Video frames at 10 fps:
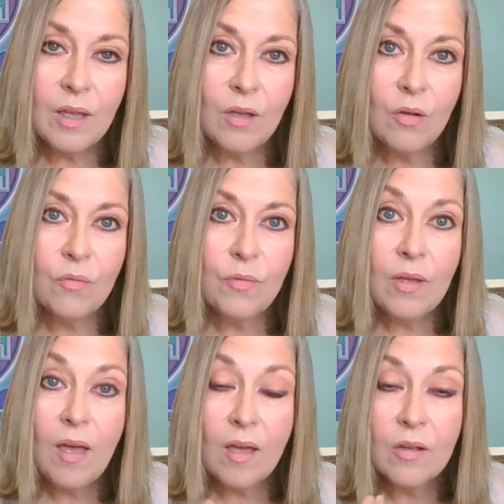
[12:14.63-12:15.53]
of
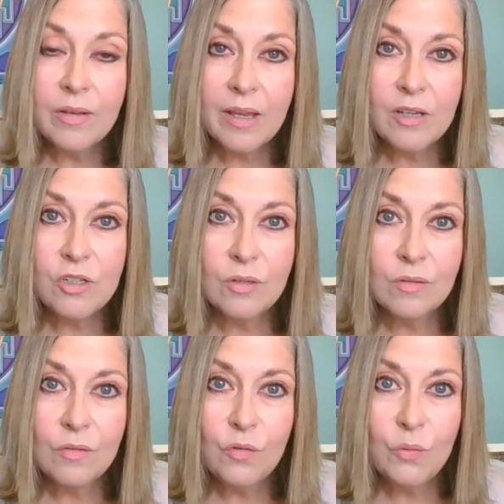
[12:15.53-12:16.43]
our
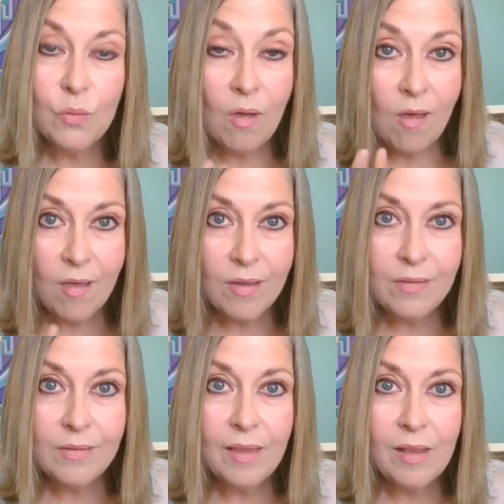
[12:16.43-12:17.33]
connection to our high
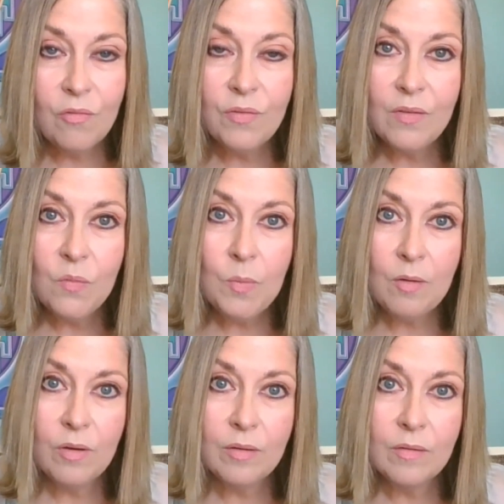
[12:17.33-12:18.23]
self and
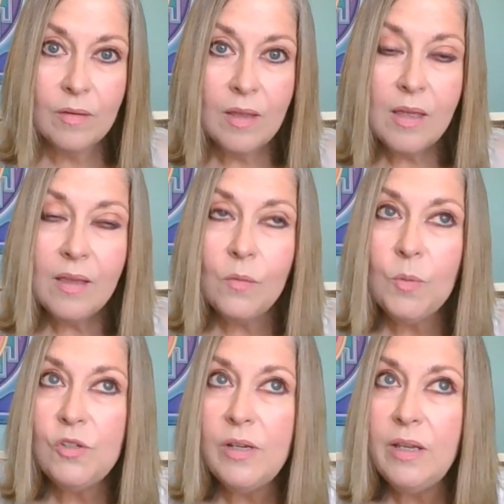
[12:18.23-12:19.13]
spirit,
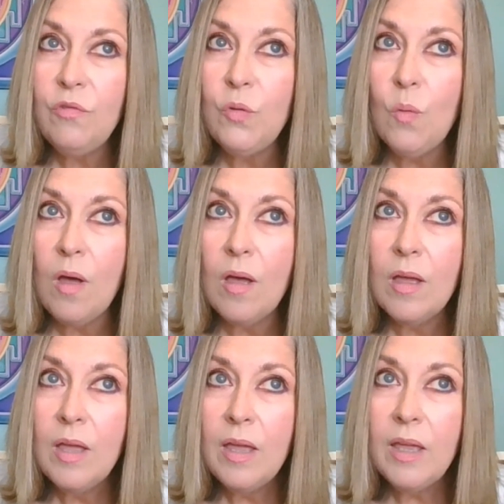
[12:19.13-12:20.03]
especially if you are
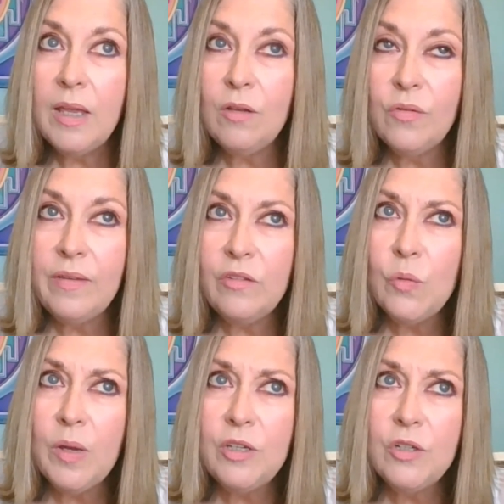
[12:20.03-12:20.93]
in a
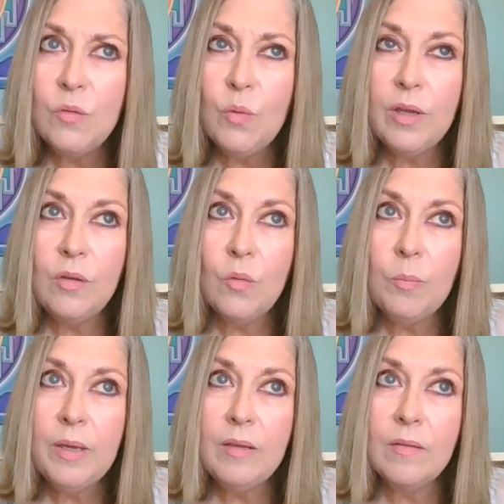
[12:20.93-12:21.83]
situation where you're a
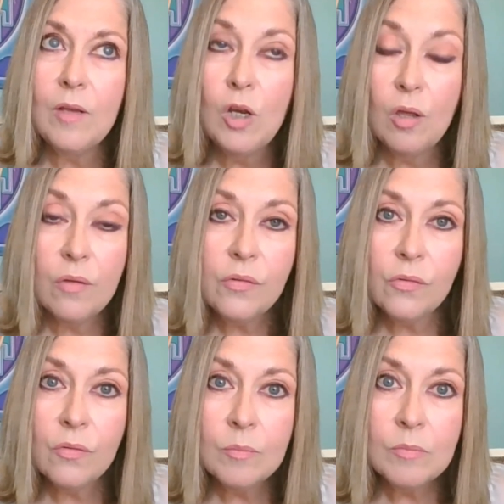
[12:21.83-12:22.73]
bit
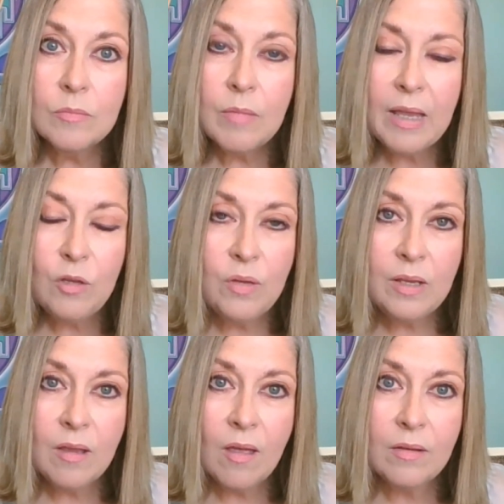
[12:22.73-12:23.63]
lost and you
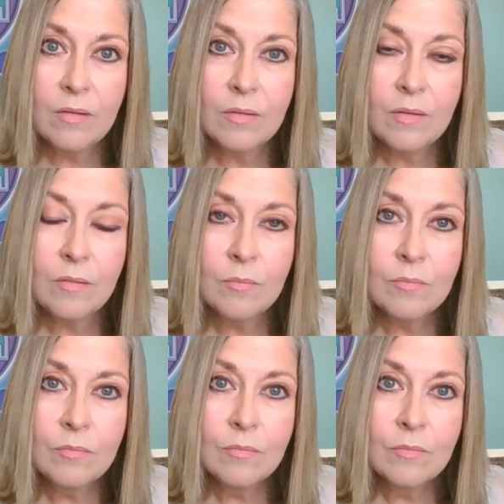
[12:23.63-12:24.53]
need guidance.
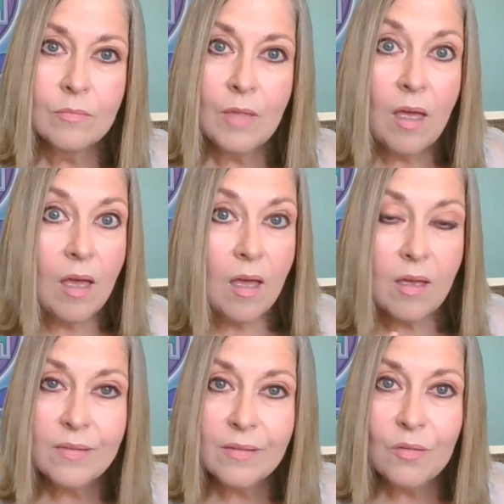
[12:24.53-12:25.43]

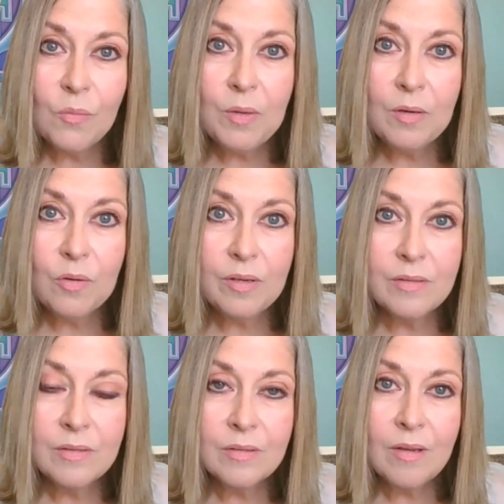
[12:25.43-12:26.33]
Ask
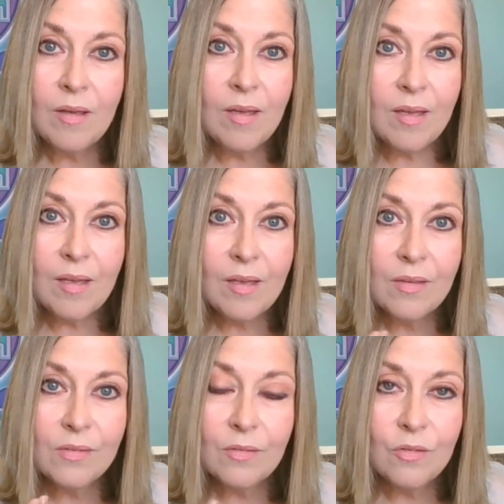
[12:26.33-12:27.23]
spirit,
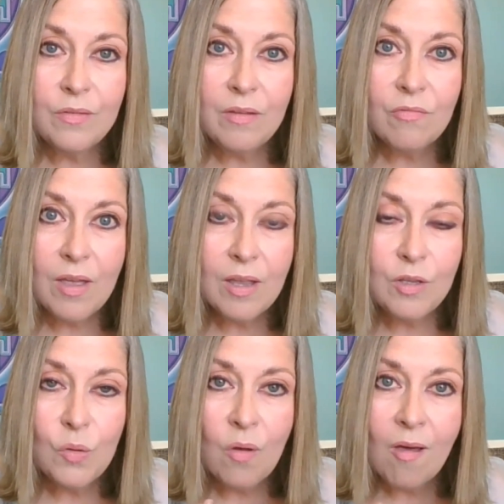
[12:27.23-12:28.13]
ask the divine,
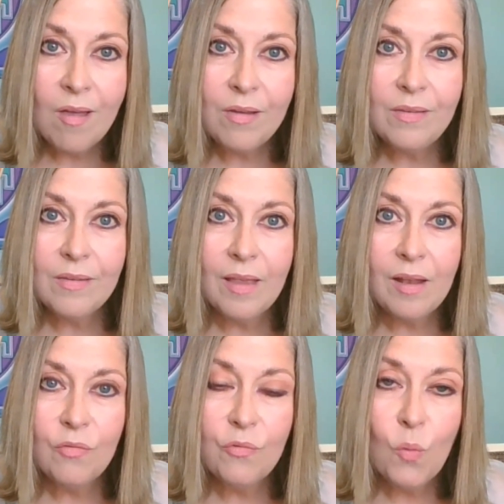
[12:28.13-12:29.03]
your high
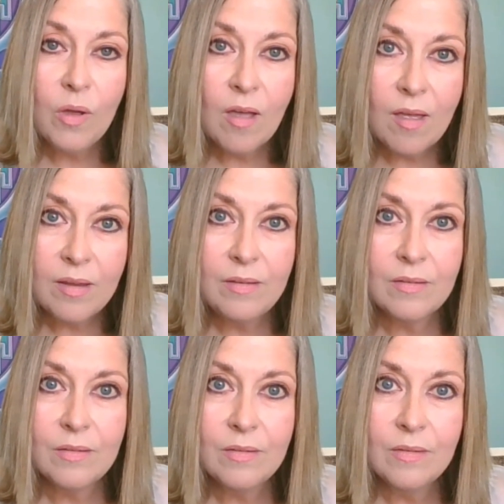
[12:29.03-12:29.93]
self, for
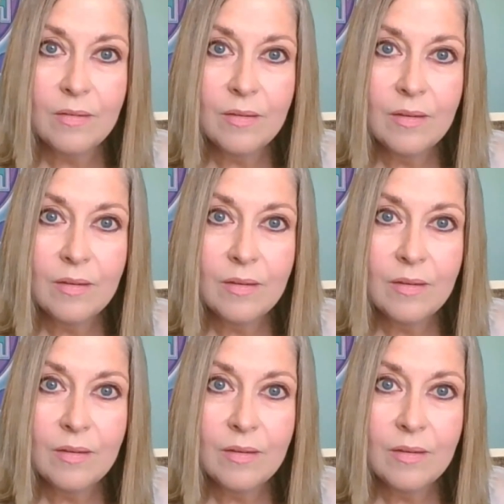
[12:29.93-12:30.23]
guidance.